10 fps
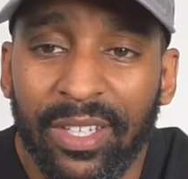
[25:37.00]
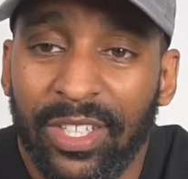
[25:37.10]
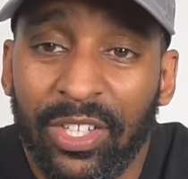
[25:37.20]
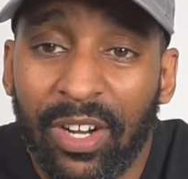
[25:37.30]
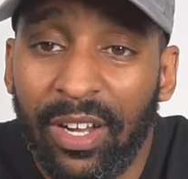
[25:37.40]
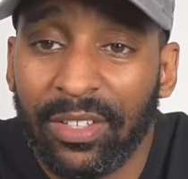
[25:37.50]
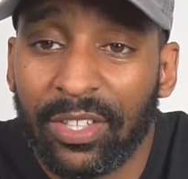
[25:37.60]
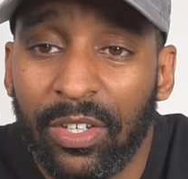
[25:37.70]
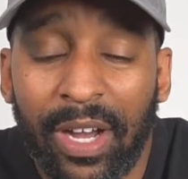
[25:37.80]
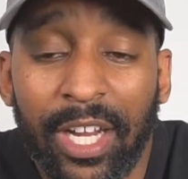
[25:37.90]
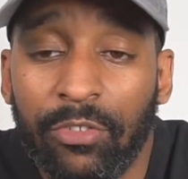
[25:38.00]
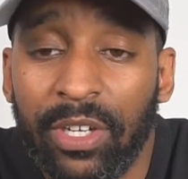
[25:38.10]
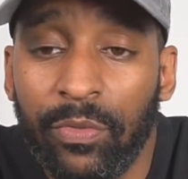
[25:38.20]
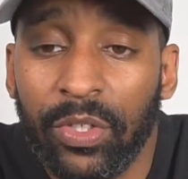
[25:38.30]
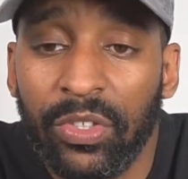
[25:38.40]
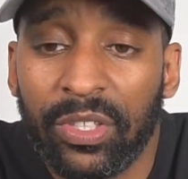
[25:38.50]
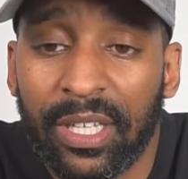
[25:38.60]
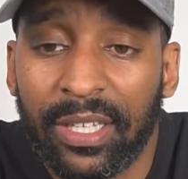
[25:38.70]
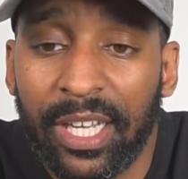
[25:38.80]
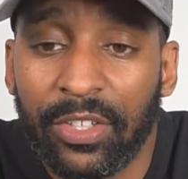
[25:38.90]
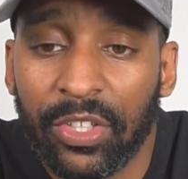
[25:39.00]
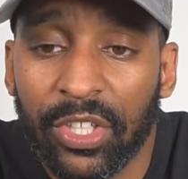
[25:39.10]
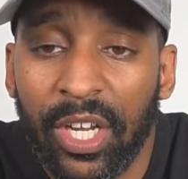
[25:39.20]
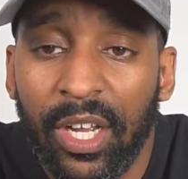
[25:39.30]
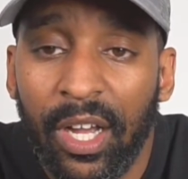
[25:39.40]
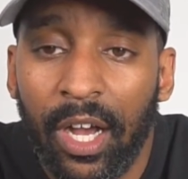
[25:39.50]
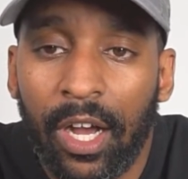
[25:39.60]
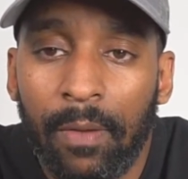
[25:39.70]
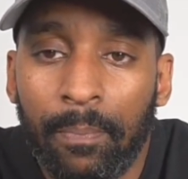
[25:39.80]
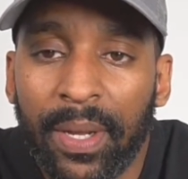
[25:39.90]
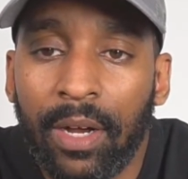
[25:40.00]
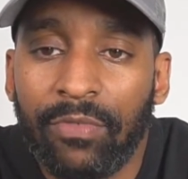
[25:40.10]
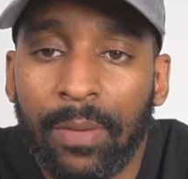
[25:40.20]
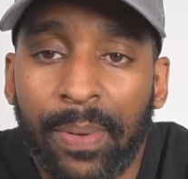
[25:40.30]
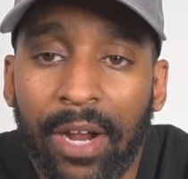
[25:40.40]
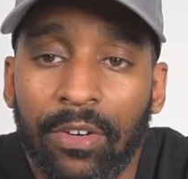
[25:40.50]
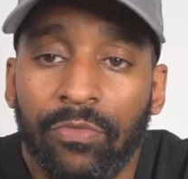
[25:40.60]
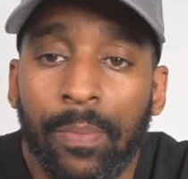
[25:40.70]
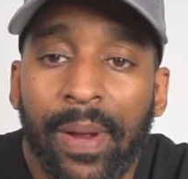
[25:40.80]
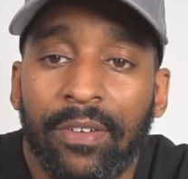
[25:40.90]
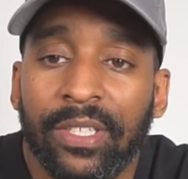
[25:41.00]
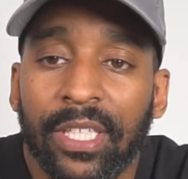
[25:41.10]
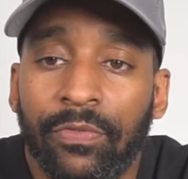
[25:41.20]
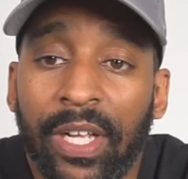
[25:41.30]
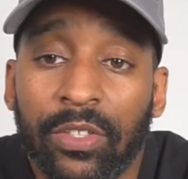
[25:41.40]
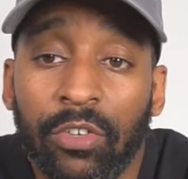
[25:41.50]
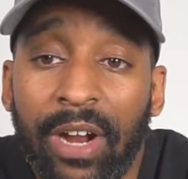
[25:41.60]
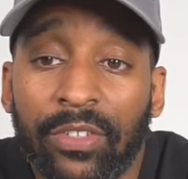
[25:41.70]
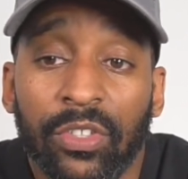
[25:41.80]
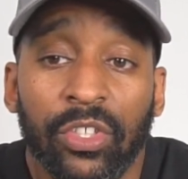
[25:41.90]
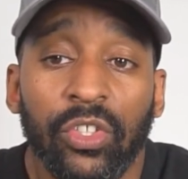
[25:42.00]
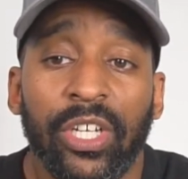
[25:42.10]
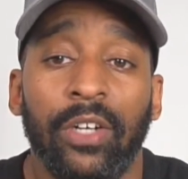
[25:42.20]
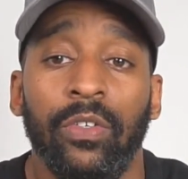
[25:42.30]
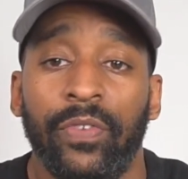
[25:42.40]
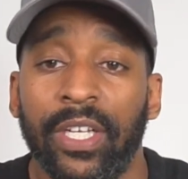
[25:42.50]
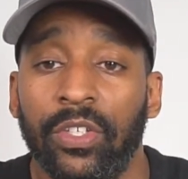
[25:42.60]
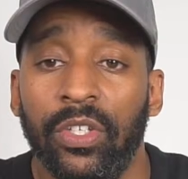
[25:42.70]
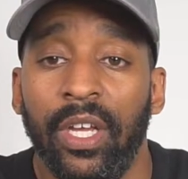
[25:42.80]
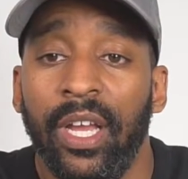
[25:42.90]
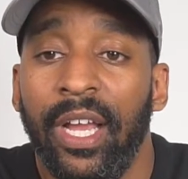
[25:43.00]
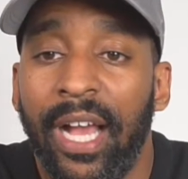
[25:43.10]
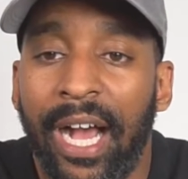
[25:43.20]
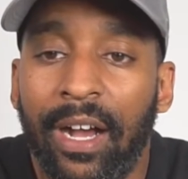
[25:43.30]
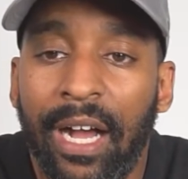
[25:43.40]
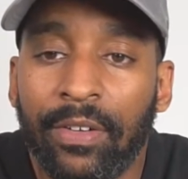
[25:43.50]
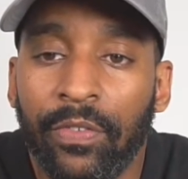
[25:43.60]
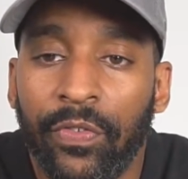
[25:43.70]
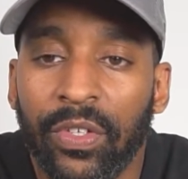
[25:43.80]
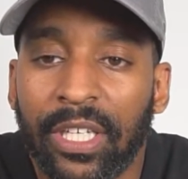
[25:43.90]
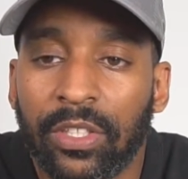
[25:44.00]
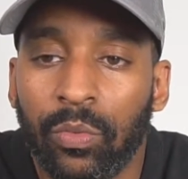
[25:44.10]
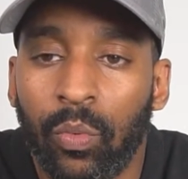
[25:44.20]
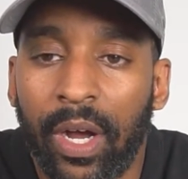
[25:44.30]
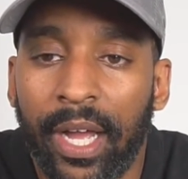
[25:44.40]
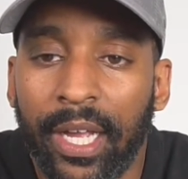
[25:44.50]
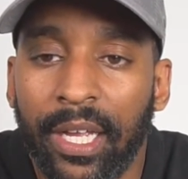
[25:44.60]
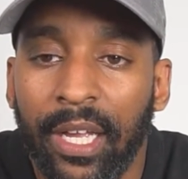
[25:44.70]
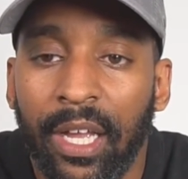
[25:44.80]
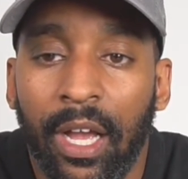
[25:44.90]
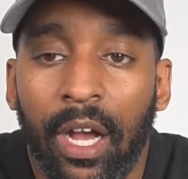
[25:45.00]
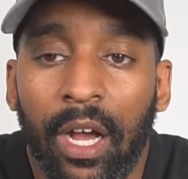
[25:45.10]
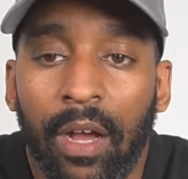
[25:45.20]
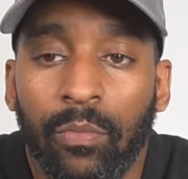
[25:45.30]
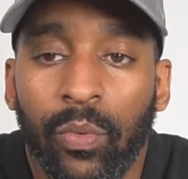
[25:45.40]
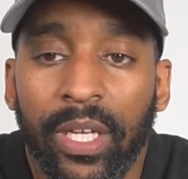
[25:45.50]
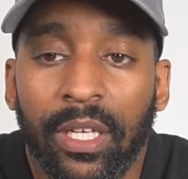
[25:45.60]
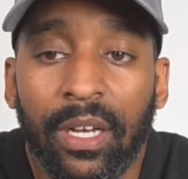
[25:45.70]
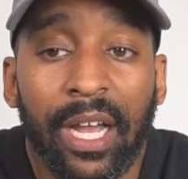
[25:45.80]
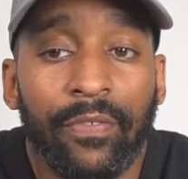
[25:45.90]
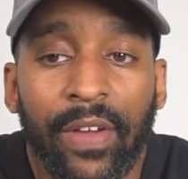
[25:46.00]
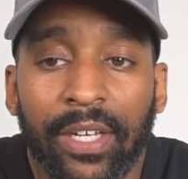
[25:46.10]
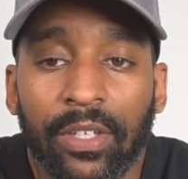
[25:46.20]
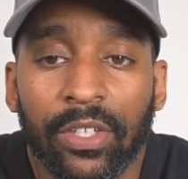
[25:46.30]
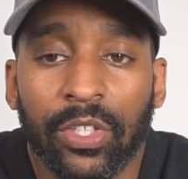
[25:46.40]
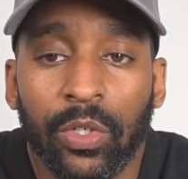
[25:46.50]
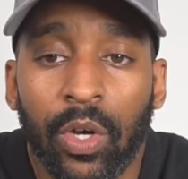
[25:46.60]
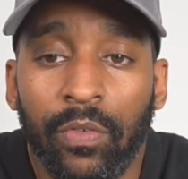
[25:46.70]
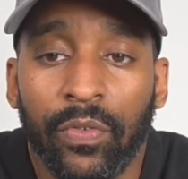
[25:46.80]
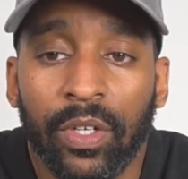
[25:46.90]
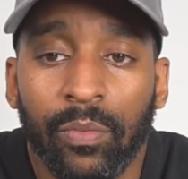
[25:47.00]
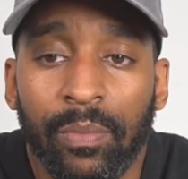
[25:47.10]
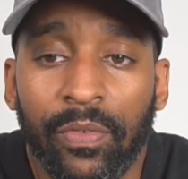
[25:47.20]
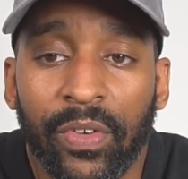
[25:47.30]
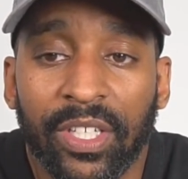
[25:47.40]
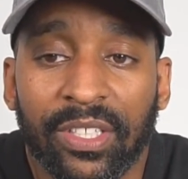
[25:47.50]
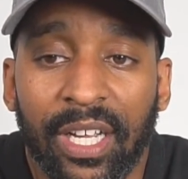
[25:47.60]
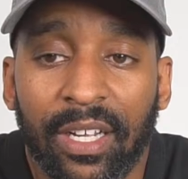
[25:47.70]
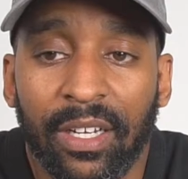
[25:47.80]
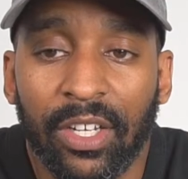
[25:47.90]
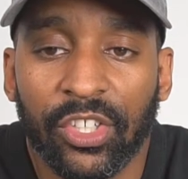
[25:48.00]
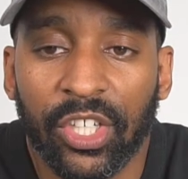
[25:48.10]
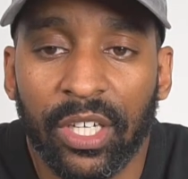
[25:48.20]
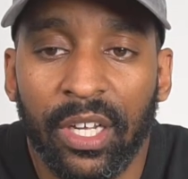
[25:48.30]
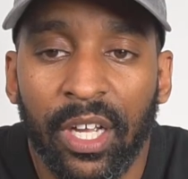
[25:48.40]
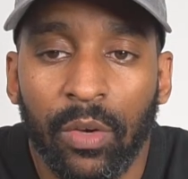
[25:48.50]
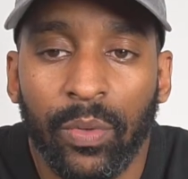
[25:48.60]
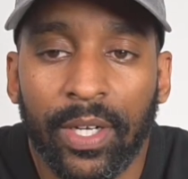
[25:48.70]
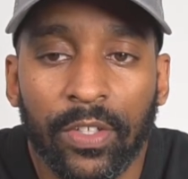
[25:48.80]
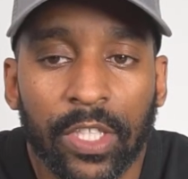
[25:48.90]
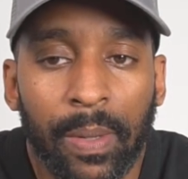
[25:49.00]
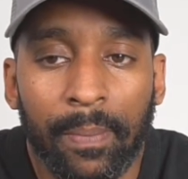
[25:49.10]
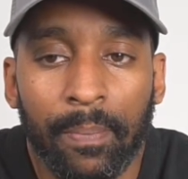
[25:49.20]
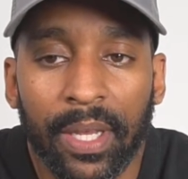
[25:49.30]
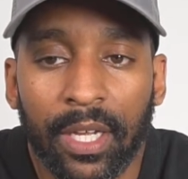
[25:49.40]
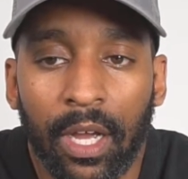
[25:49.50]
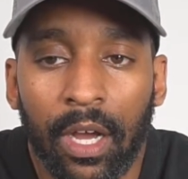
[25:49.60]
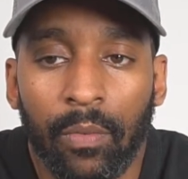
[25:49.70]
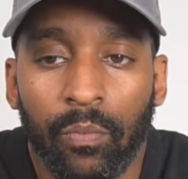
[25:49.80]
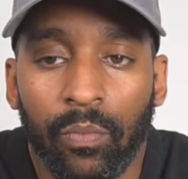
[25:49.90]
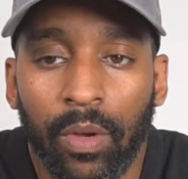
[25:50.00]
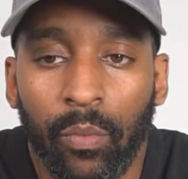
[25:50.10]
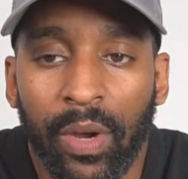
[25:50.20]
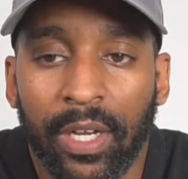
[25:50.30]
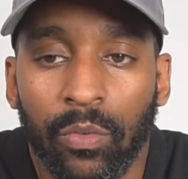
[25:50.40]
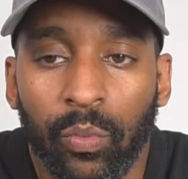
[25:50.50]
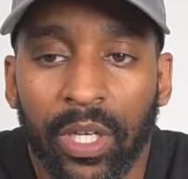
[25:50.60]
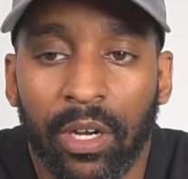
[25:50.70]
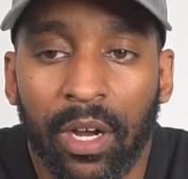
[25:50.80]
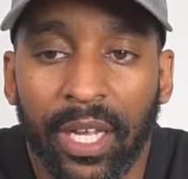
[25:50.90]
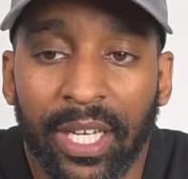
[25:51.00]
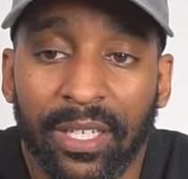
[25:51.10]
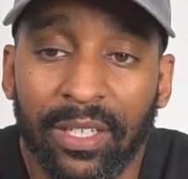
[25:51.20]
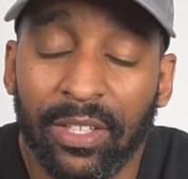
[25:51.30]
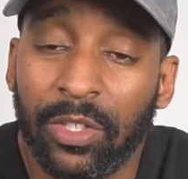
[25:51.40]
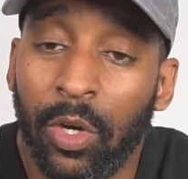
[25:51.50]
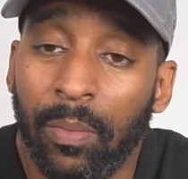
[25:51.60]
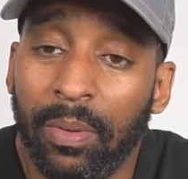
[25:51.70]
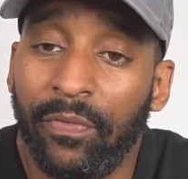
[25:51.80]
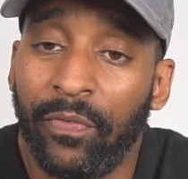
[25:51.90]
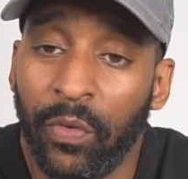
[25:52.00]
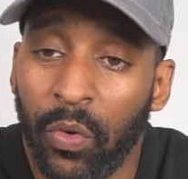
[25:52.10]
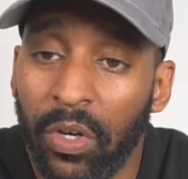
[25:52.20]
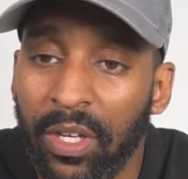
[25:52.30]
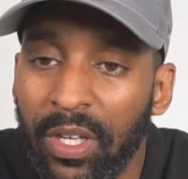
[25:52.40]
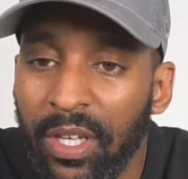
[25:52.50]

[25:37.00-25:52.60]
You can't. So I agree with what you said there, Josh. Big up Red Baron. Red Baron says, Flex, congrats on the new channel. Thank you. I'm confused as to why we United fans are so confident when we finished second last year. We don't spend big when we are in the top 4.